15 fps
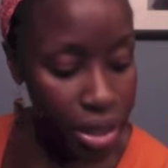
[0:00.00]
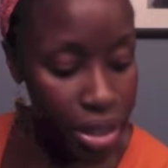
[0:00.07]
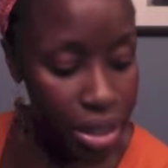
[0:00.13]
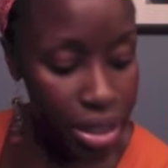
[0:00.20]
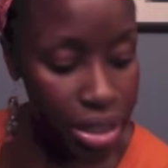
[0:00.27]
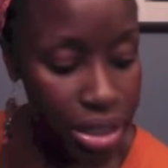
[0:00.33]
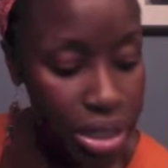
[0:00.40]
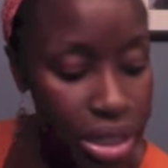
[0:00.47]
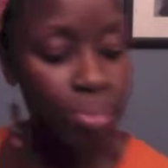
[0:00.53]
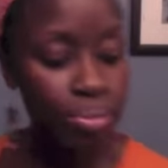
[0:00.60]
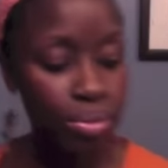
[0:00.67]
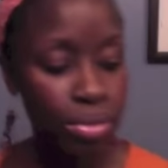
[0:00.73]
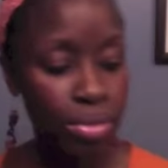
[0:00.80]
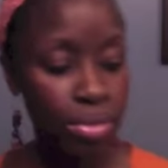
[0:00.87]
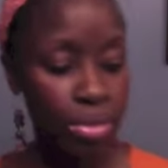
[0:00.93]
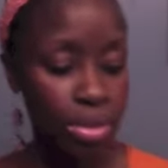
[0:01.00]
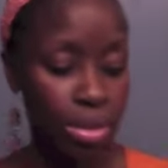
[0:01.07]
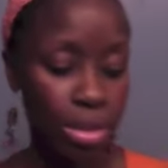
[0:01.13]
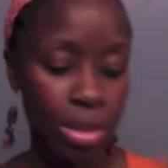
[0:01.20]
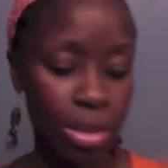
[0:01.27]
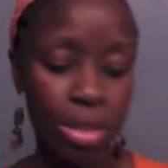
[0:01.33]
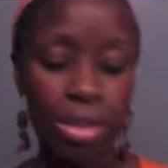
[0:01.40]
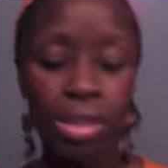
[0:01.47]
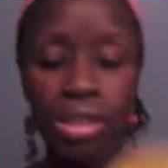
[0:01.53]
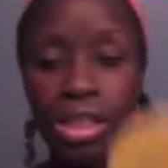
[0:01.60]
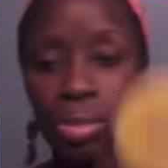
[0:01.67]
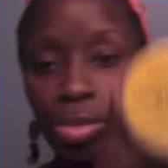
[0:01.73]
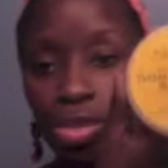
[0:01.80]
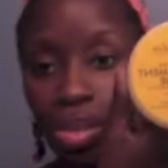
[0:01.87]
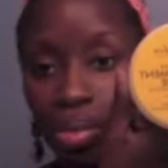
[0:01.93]
is this
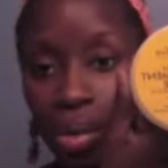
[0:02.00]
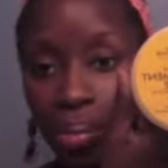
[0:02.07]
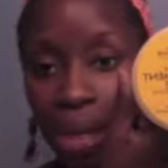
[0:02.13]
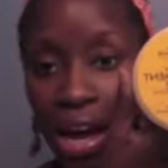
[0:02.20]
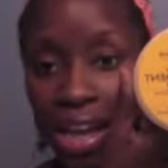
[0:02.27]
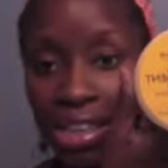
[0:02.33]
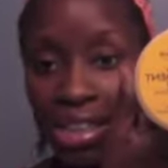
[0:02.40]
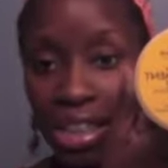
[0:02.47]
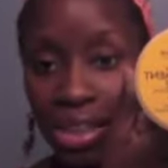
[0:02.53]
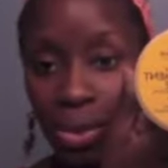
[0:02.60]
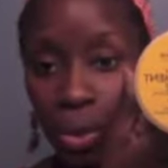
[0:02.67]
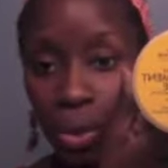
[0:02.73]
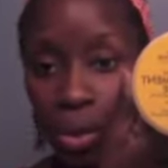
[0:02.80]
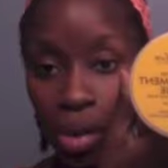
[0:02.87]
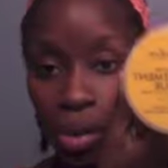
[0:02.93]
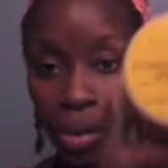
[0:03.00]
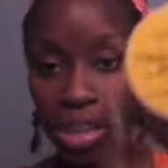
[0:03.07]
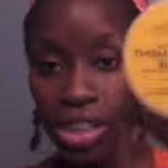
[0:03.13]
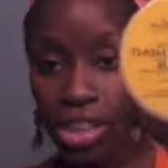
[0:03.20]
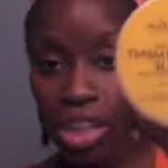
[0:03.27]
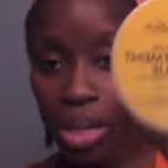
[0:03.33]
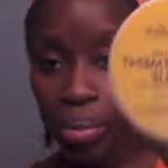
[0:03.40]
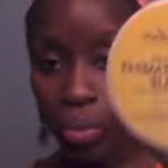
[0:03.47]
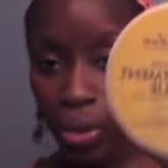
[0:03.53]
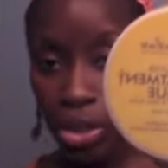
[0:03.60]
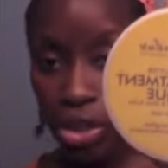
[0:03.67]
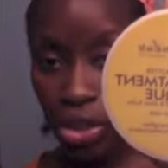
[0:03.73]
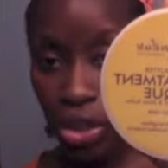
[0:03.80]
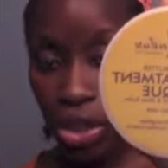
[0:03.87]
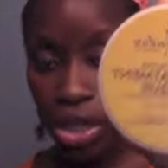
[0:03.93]
deep treatment mask that I told you about by Shea
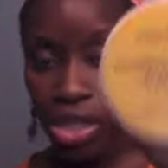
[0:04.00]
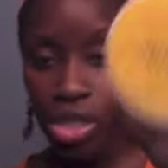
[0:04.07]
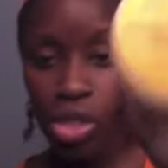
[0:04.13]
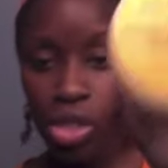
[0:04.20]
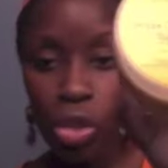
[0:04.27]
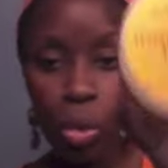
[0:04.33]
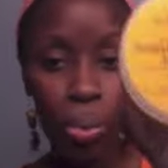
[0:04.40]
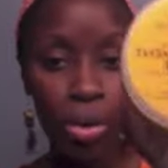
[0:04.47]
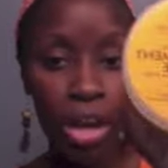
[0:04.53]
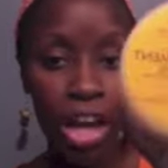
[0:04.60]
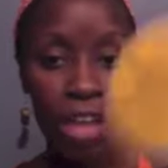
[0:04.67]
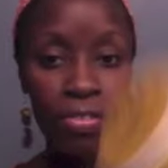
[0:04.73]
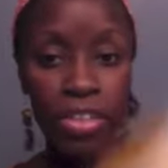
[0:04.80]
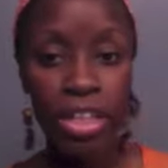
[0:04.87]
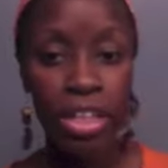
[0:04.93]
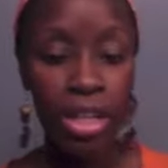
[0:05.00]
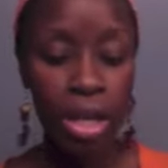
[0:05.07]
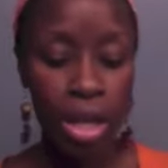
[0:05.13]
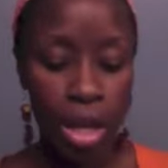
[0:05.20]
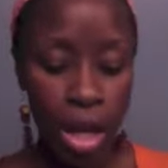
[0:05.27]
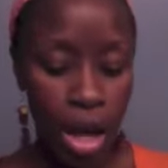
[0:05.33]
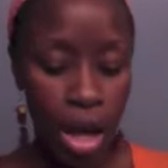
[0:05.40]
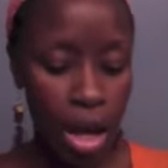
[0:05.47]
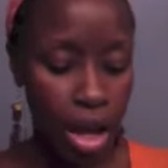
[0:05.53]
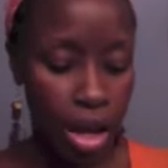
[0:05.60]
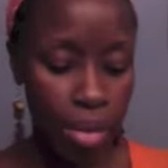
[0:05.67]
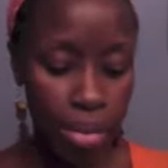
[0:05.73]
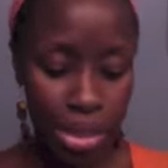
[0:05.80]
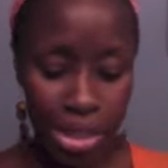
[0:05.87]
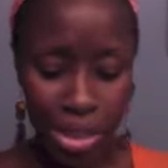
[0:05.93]
Moisture. It's super heavy.
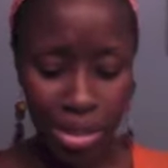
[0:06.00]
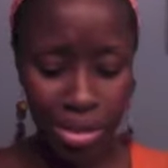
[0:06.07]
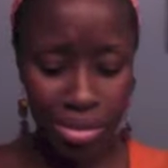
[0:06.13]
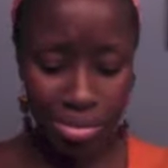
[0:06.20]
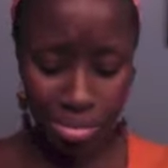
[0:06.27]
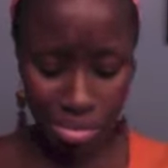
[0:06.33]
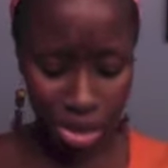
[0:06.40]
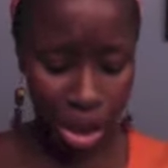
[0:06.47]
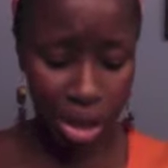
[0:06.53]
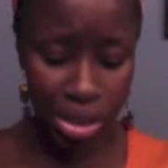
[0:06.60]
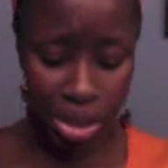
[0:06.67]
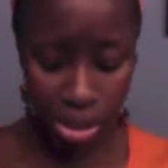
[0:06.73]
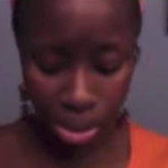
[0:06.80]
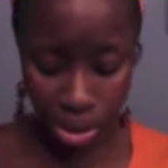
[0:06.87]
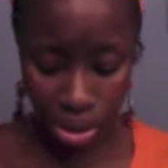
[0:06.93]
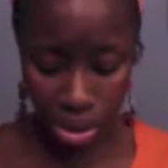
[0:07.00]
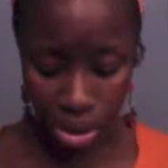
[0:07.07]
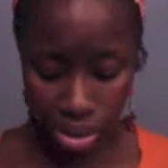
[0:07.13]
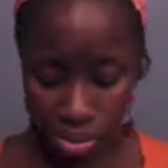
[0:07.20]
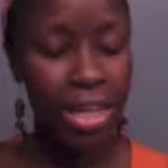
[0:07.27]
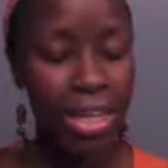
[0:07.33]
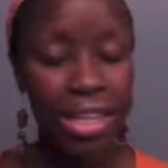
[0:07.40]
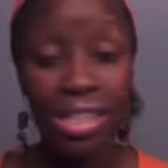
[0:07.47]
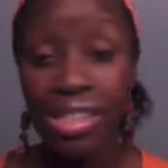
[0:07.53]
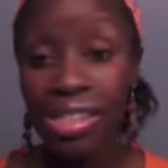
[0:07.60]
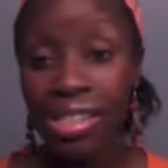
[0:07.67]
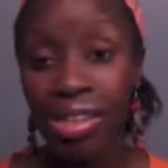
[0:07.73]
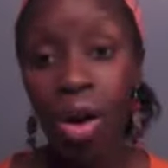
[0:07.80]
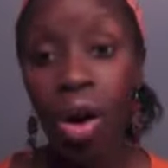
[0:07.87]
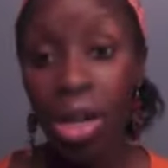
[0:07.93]
It's like a custard.
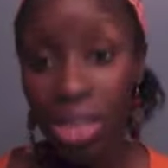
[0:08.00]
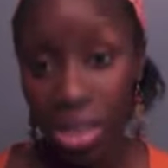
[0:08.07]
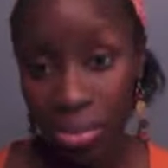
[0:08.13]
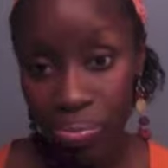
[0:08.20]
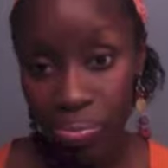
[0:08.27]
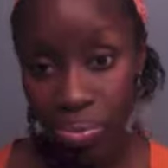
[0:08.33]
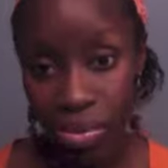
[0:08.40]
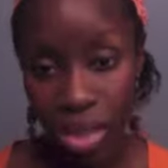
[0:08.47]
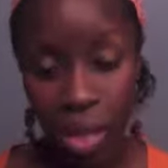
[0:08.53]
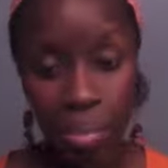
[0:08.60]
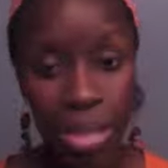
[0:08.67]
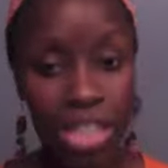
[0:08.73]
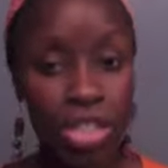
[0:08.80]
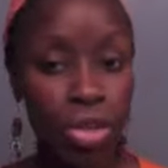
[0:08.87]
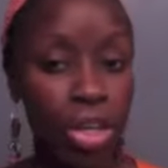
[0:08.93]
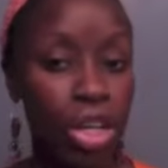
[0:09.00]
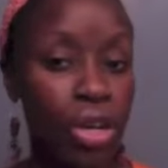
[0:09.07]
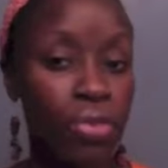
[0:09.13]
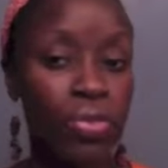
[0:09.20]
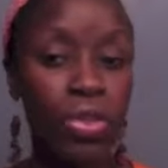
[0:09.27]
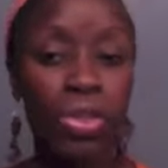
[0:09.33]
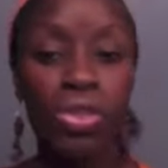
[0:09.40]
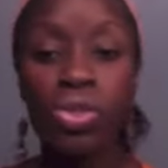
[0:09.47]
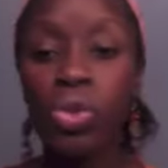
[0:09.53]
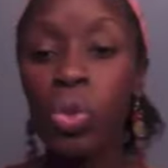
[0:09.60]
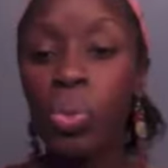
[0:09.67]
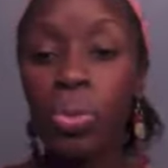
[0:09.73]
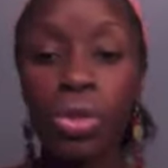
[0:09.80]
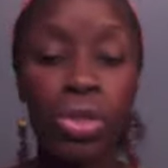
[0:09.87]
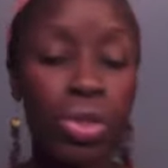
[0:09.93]
It's awesome. It makes your hair feel
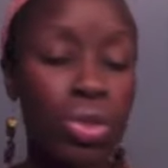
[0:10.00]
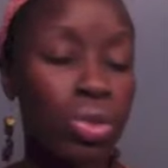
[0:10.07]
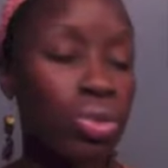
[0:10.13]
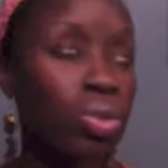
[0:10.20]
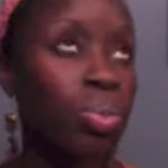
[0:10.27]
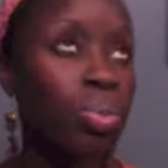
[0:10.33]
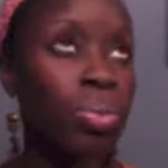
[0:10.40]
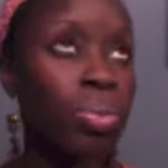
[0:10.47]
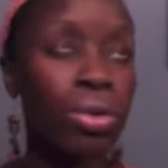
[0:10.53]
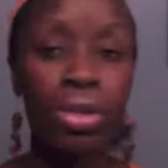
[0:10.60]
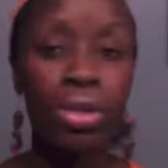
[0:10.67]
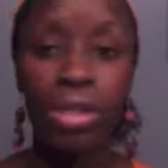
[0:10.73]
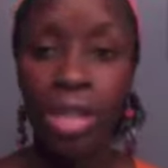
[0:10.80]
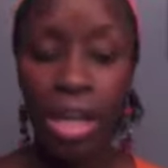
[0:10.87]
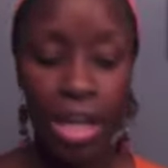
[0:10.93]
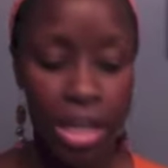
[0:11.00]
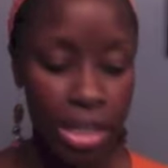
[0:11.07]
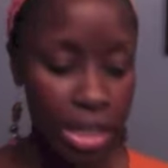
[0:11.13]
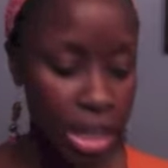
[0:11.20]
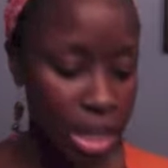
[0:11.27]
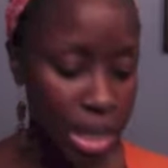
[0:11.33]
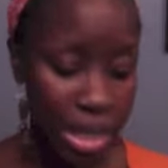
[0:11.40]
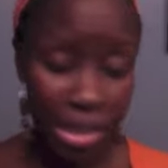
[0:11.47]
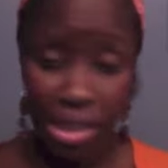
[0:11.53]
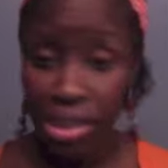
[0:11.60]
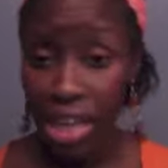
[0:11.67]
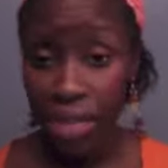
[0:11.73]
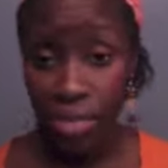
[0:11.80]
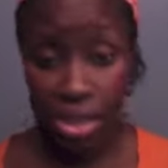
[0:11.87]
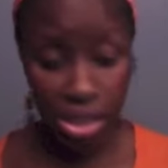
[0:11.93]
super, super nice. It doesn't
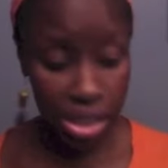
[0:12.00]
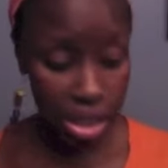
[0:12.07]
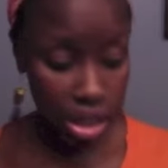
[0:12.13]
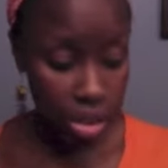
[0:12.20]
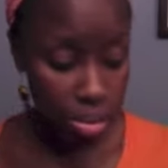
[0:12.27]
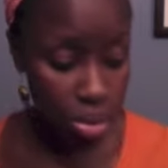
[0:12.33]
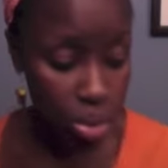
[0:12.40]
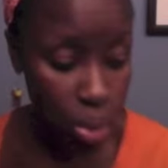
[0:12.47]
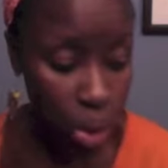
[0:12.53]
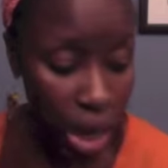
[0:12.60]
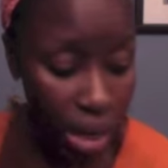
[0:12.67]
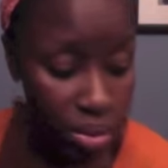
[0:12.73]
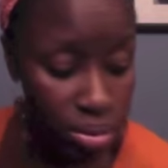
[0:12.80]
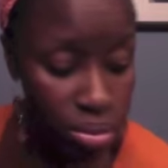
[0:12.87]
have any slip, so I